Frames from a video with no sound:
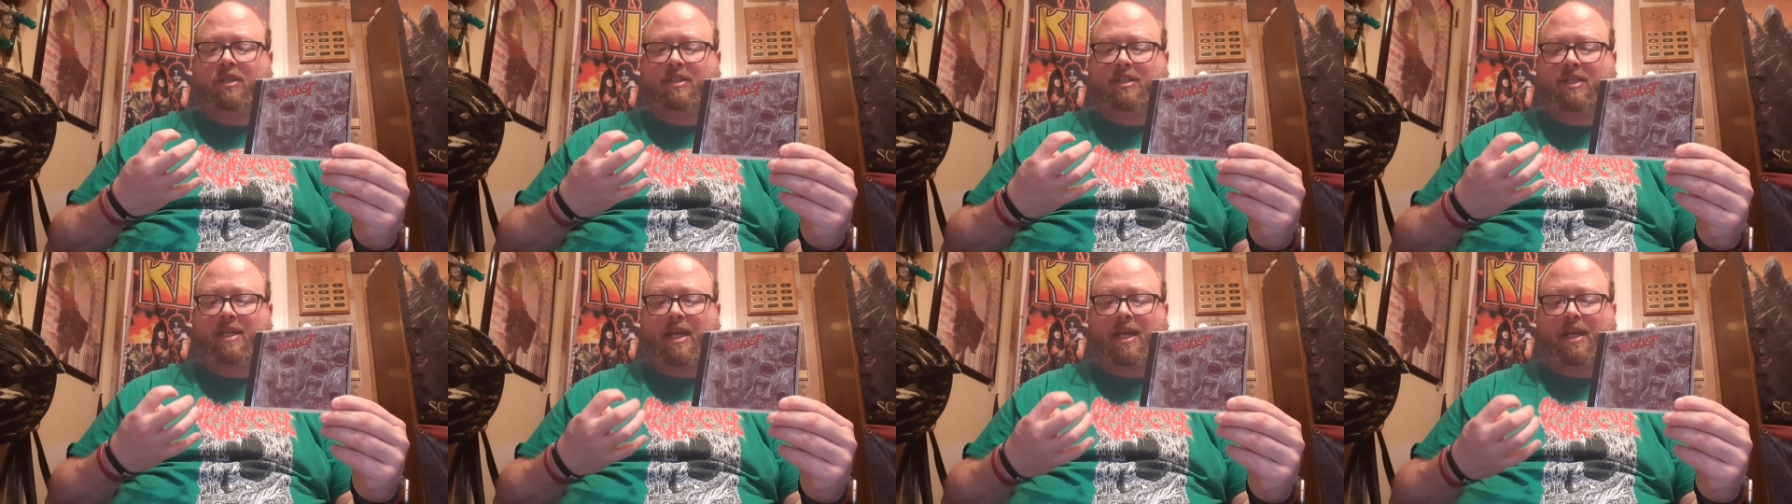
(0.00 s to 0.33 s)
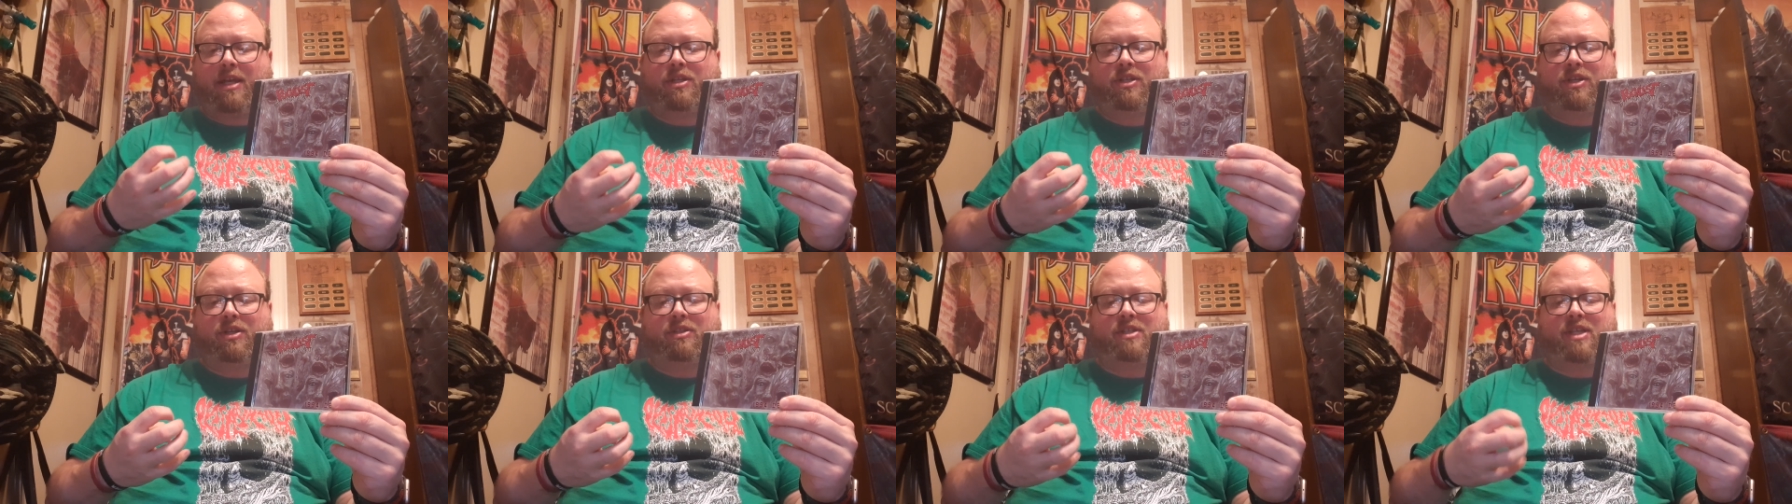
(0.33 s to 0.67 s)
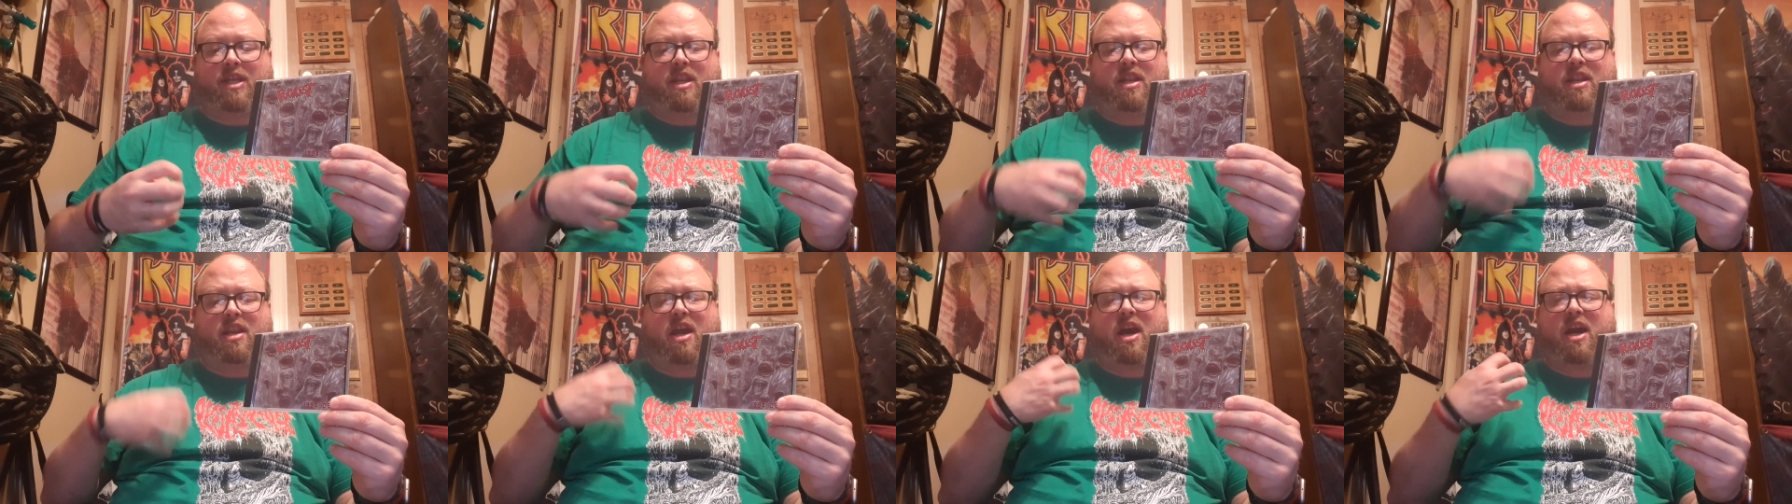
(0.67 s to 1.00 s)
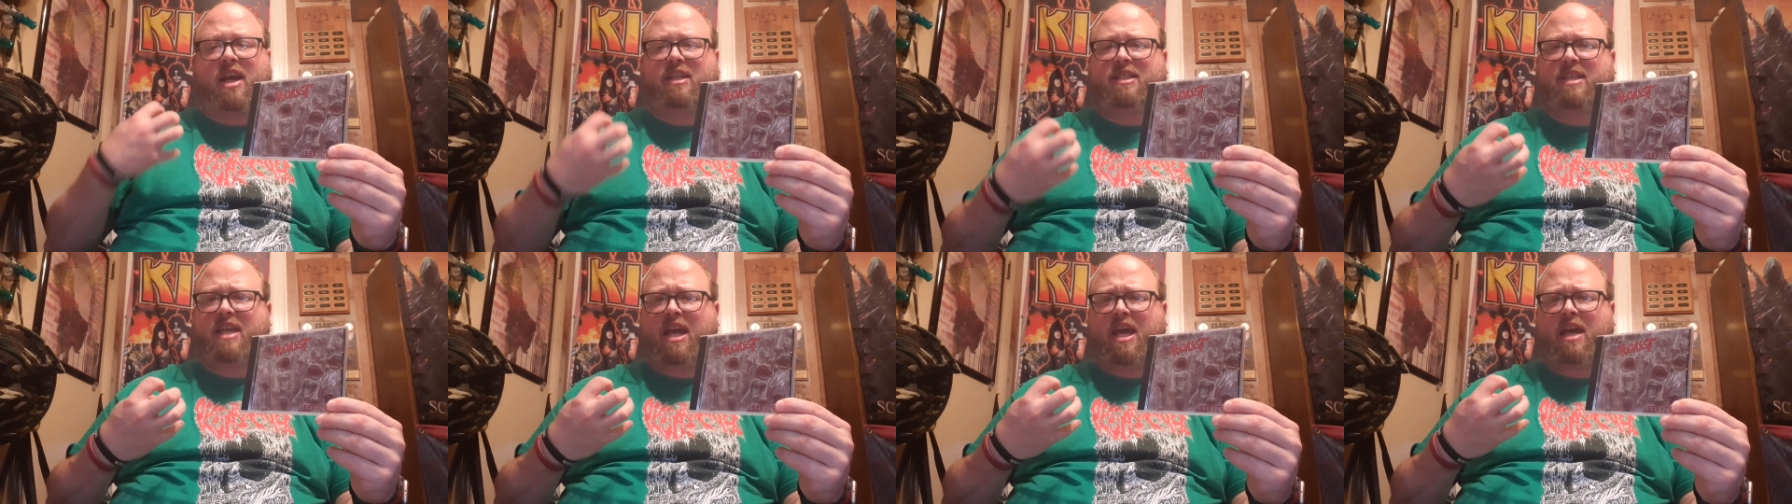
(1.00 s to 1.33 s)
sections and
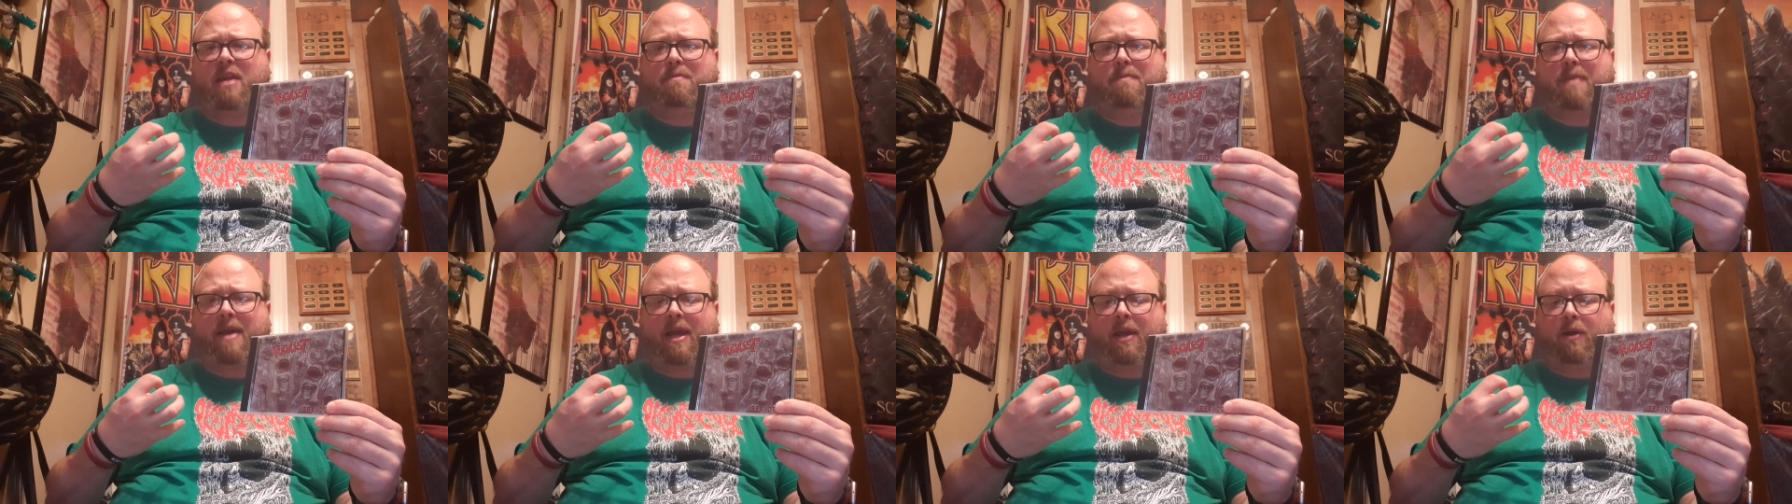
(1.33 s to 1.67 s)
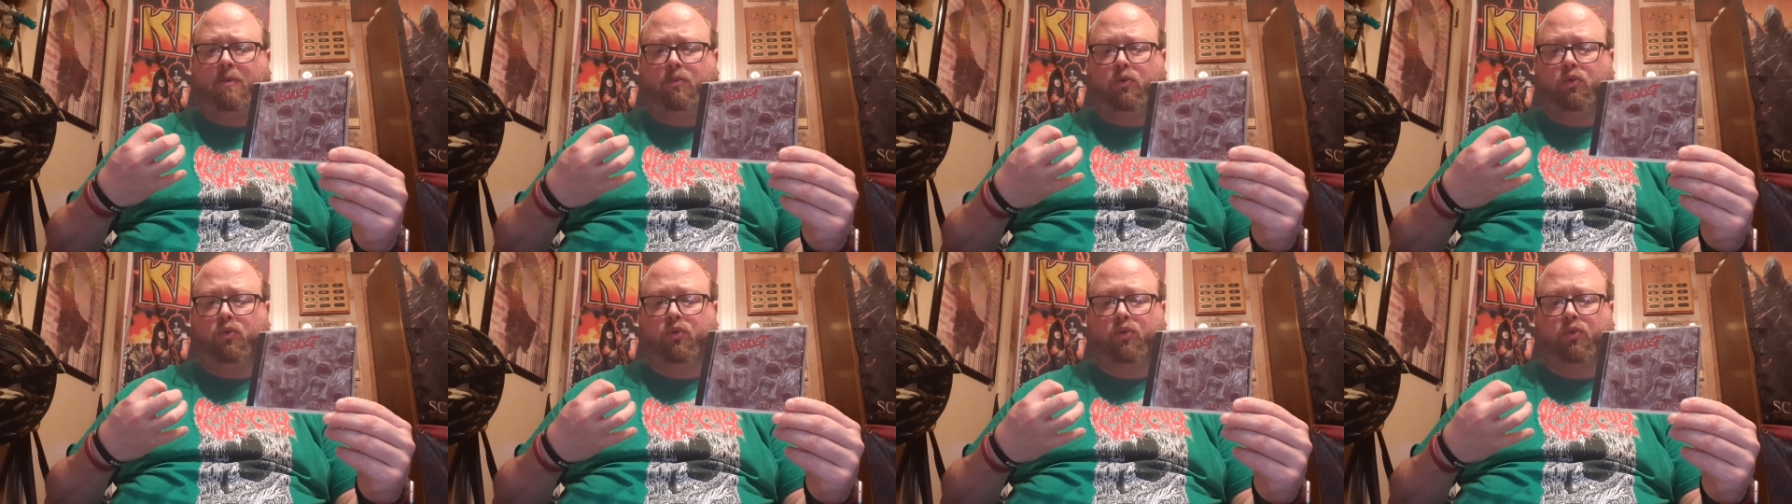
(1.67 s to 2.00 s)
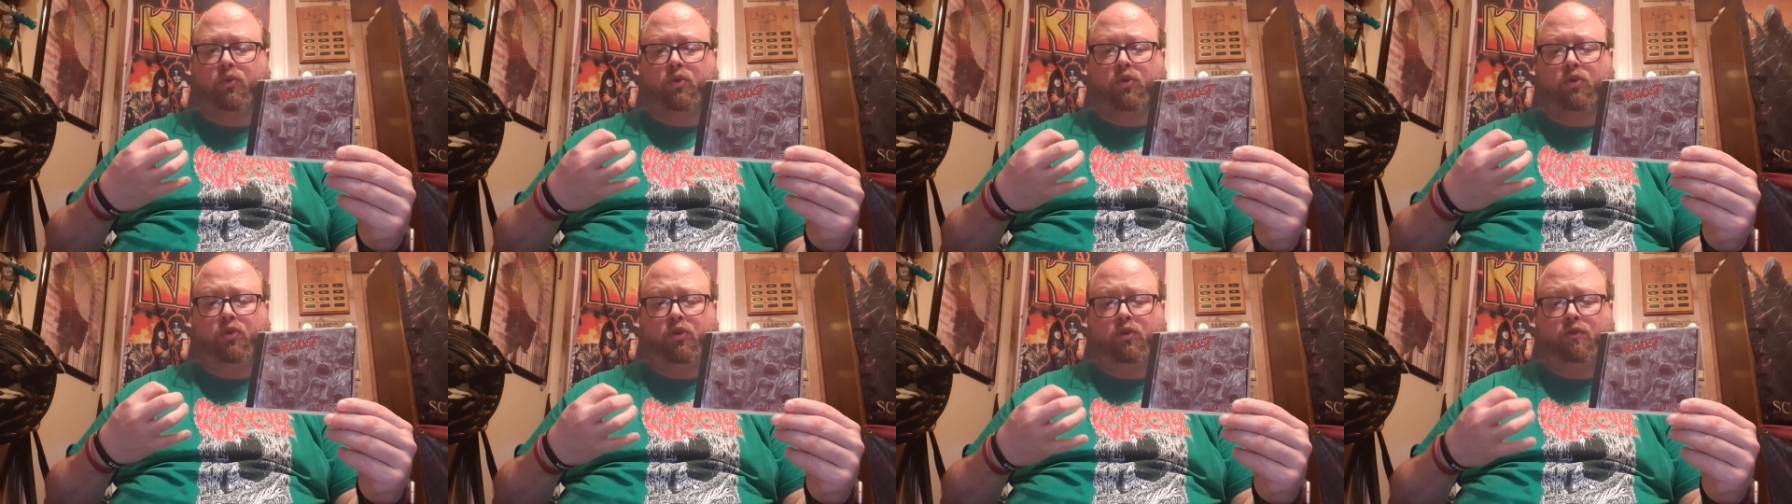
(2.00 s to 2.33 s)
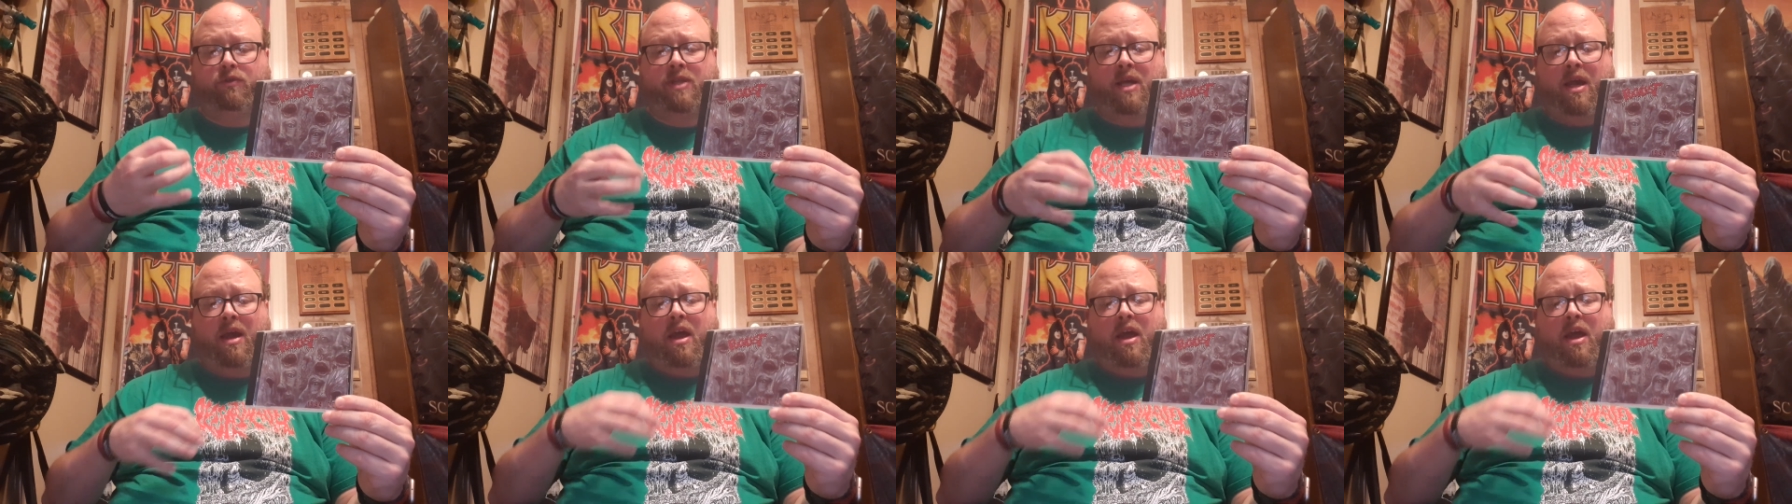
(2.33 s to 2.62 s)
nice head-bangable grooves.